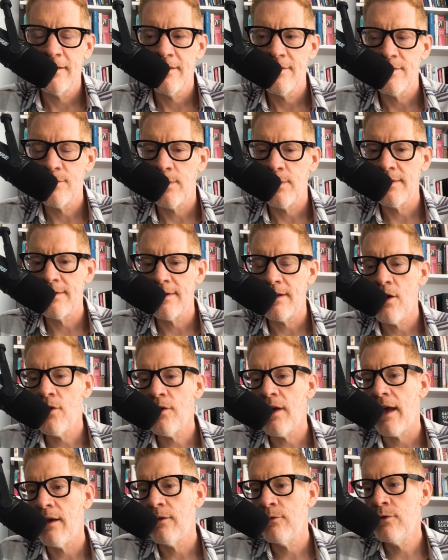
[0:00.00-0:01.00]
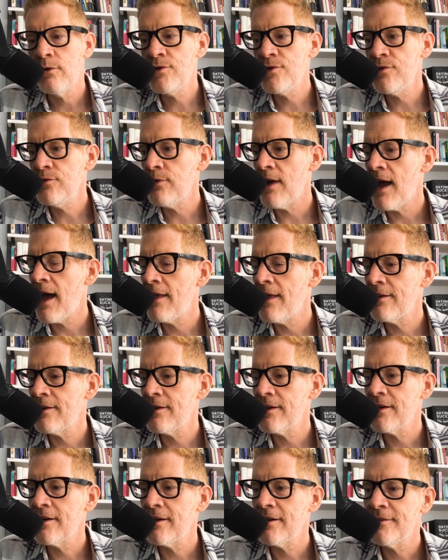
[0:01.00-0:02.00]
So I said, okay, would you
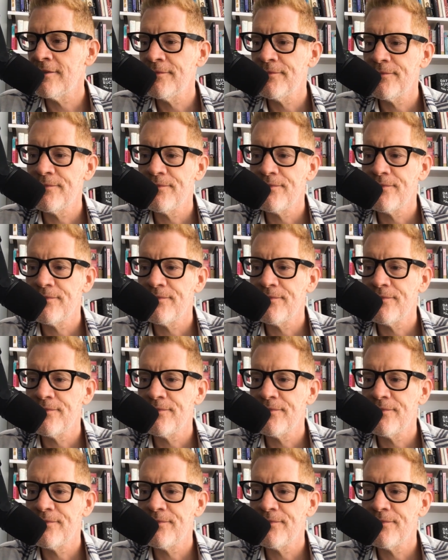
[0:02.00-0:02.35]
rather?